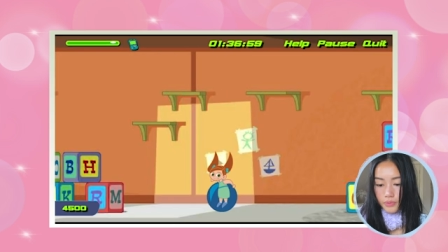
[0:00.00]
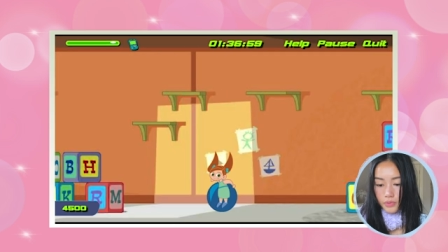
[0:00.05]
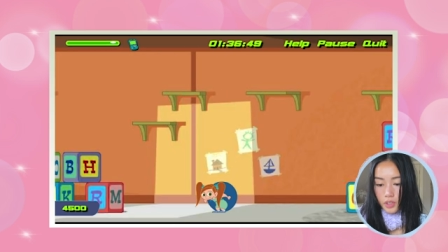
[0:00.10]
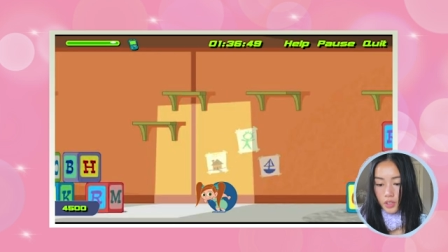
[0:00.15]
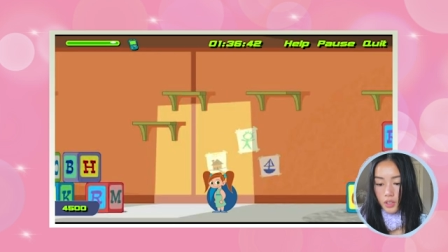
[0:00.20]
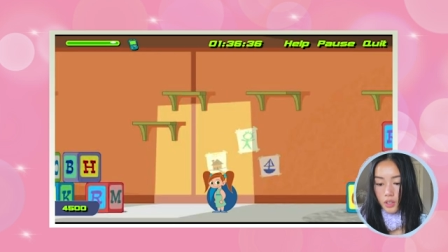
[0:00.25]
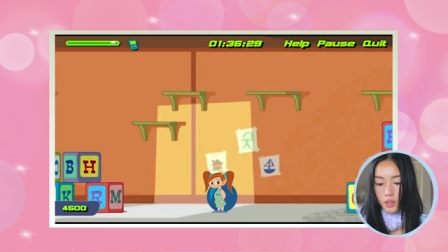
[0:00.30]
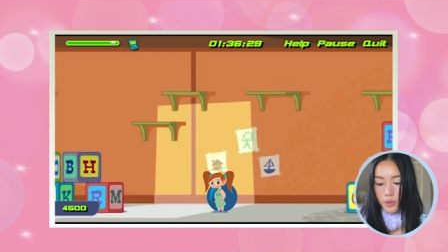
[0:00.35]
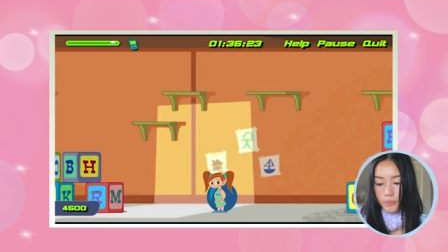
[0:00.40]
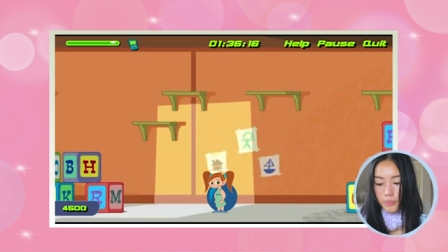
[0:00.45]

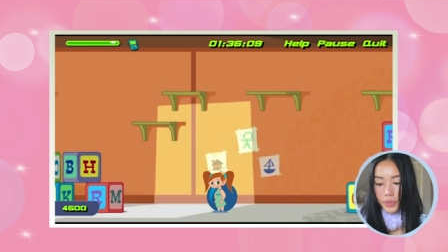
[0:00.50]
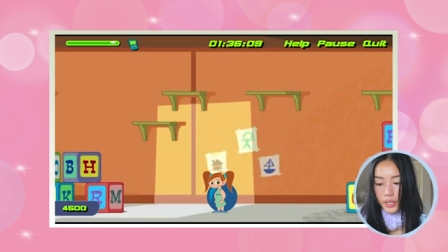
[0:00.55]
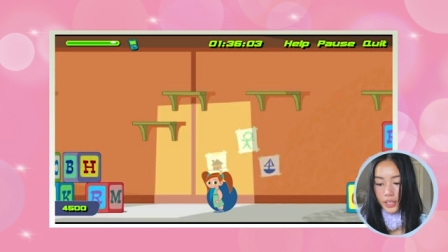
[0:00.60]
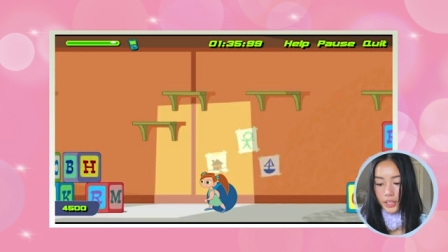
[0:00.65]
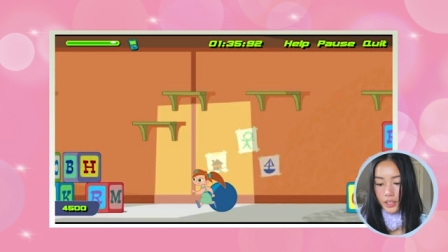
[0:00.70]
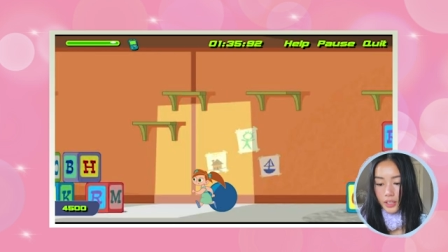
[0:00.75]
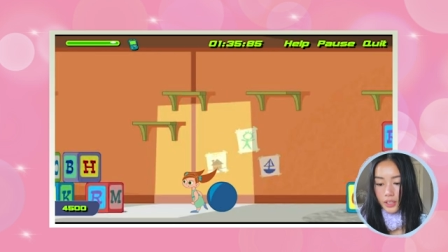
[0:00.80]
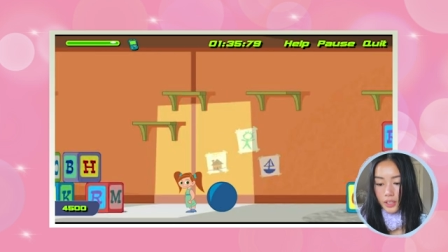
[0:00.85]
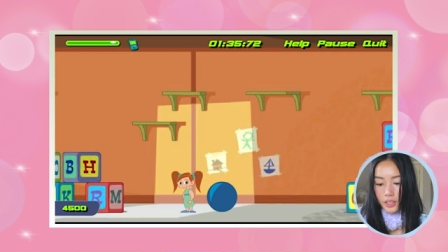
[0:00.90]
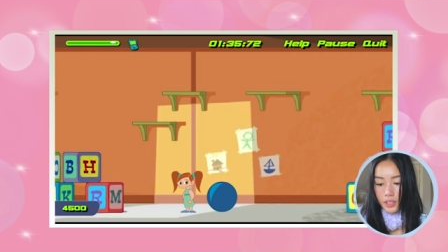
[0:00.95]
Oh my
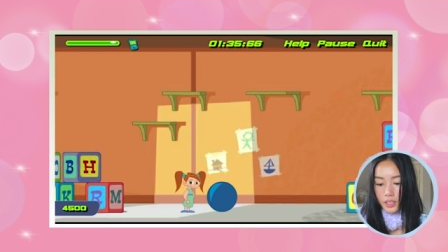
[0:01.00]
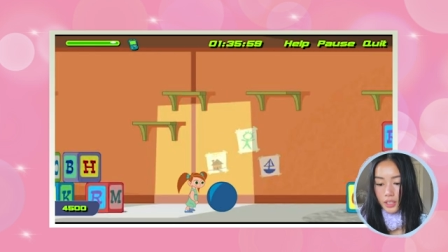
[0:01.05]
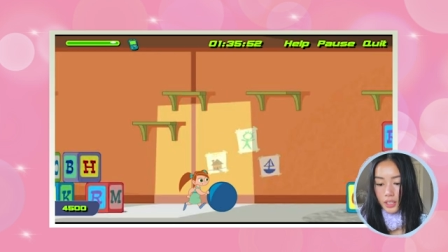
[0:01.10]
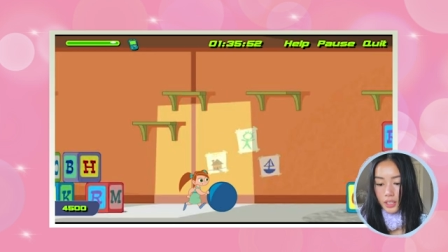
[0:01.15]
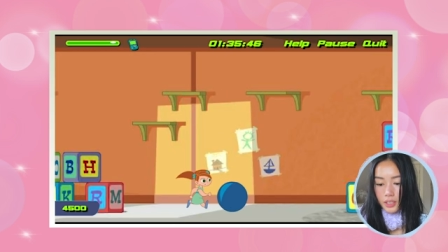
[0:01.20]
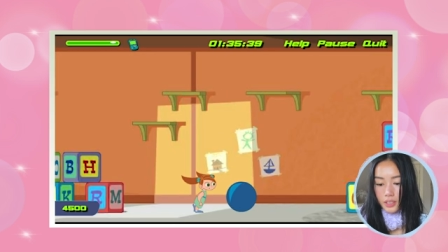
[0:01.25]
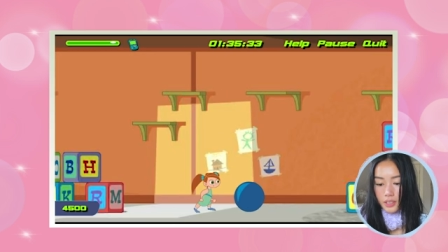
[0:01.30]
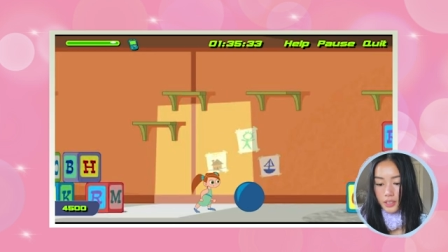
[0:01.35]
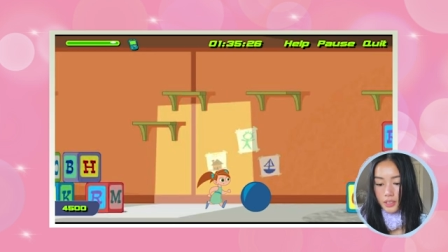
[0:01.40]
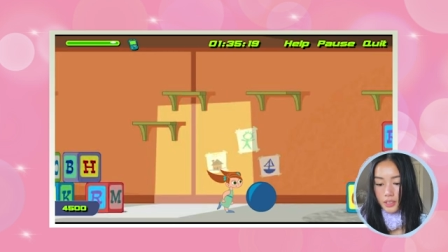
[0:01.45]

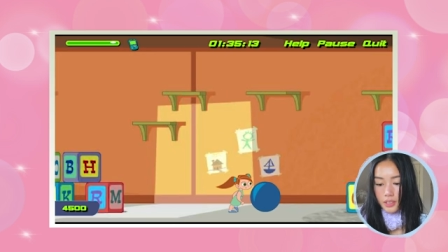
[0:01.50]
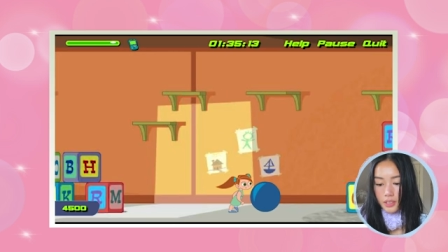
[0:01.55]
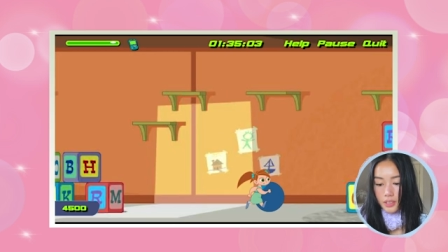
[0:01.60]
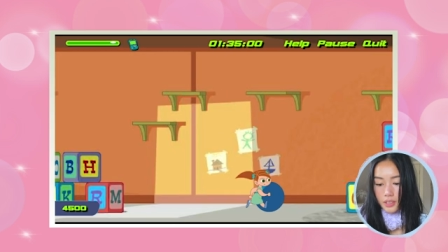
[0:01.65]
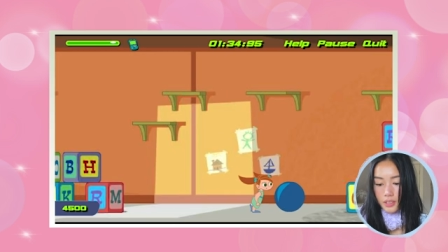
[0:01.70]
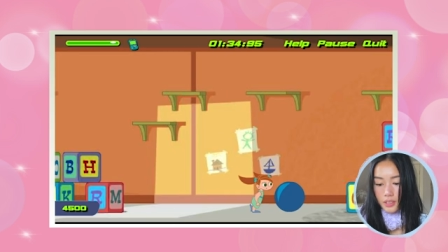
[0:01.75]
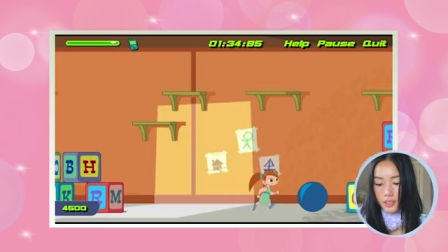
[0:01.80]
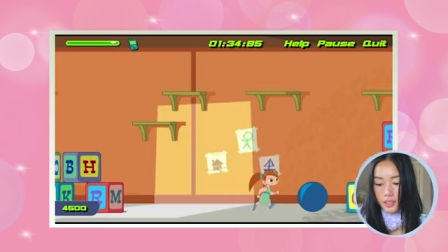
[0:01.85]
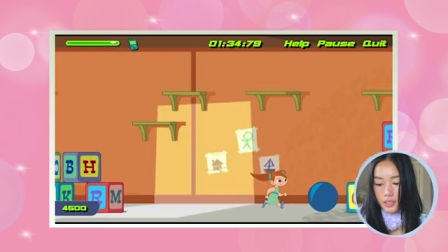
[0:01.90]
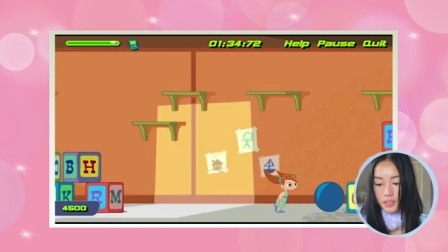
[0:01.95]
goodness,
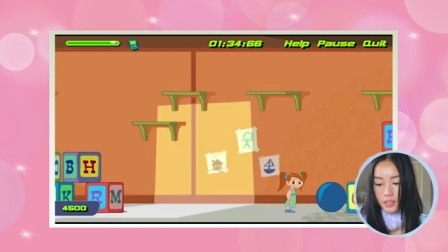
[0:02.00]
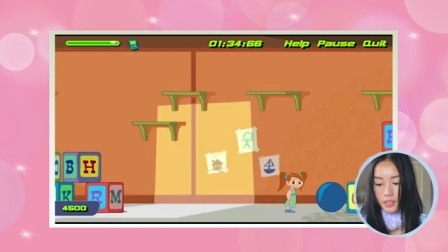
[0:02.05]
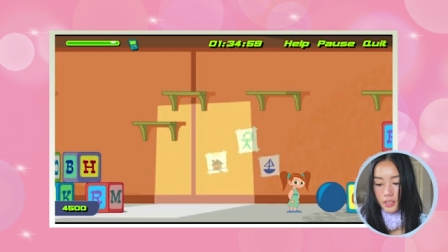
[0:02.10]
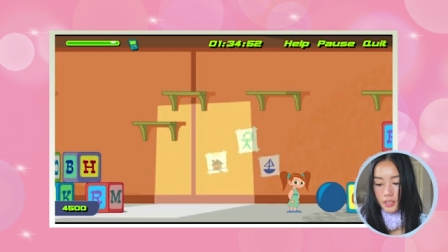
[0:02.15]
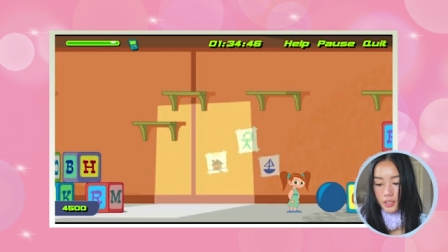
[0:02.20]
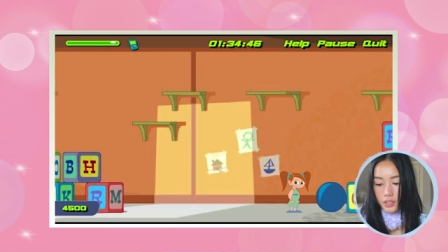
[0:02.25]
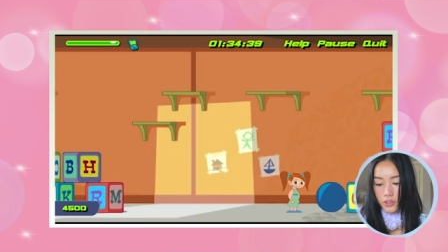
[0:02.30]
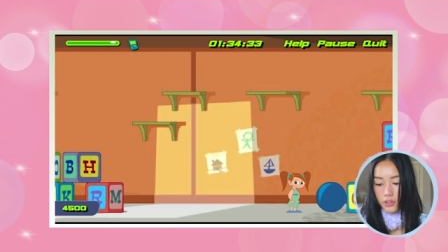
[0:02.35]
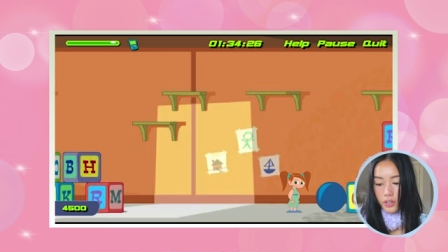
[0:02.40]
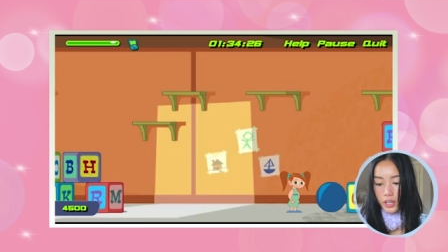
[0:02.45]
this
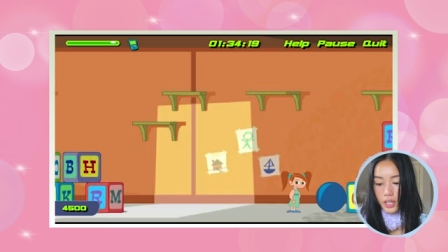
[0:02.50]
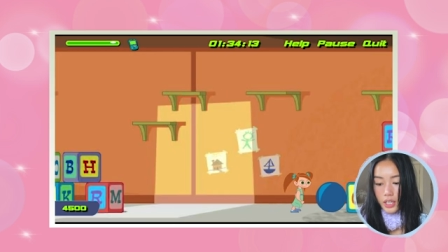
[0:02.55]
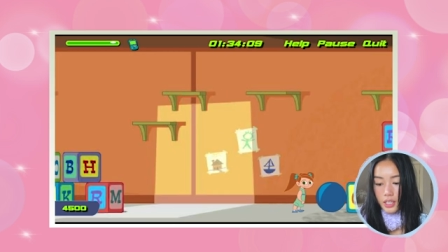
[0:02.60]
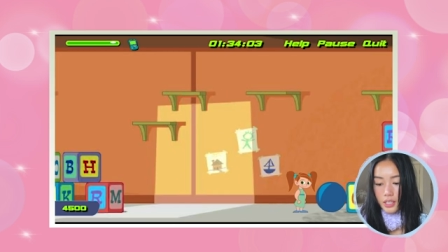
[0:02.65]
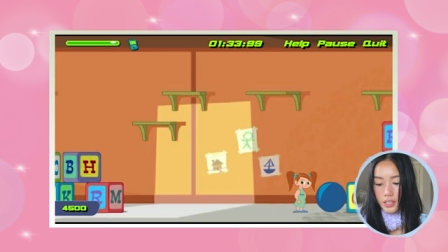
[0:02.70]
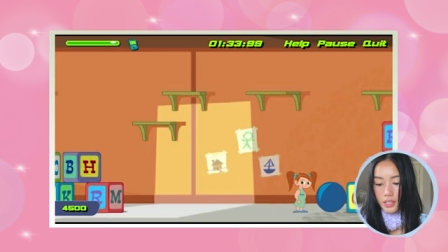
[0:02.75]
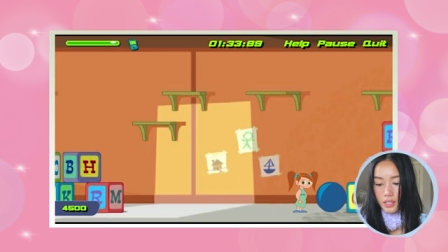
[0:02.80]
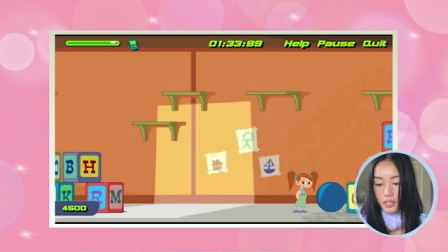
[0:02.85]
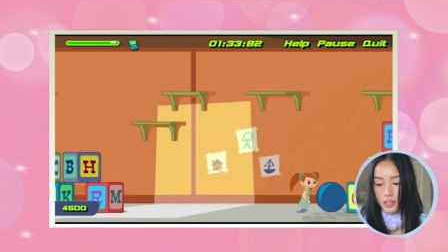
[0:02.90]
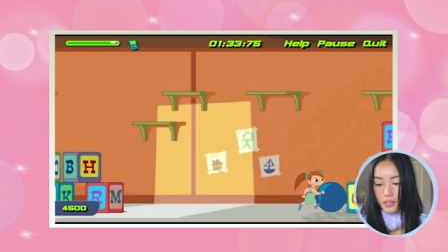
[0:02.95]
is
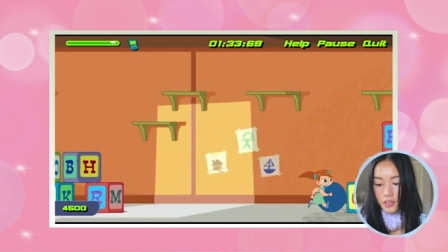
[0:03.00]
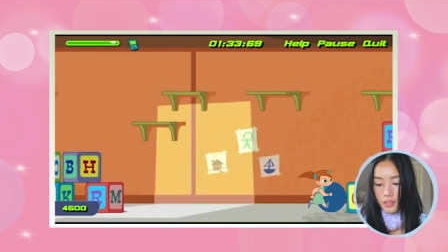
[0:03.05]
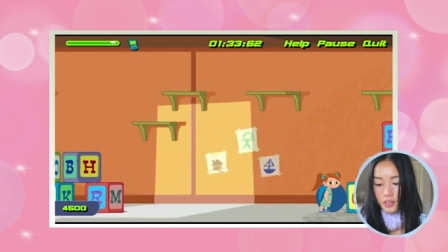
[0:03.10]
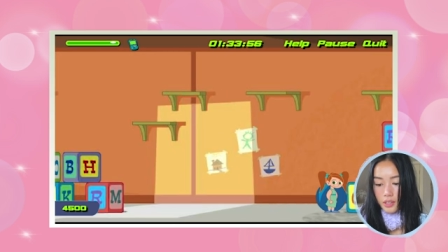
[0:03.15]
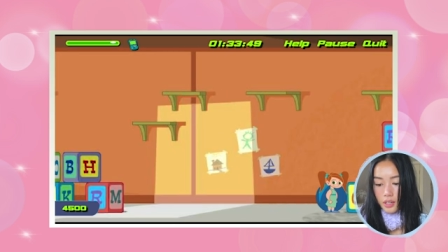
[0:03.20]
crazy.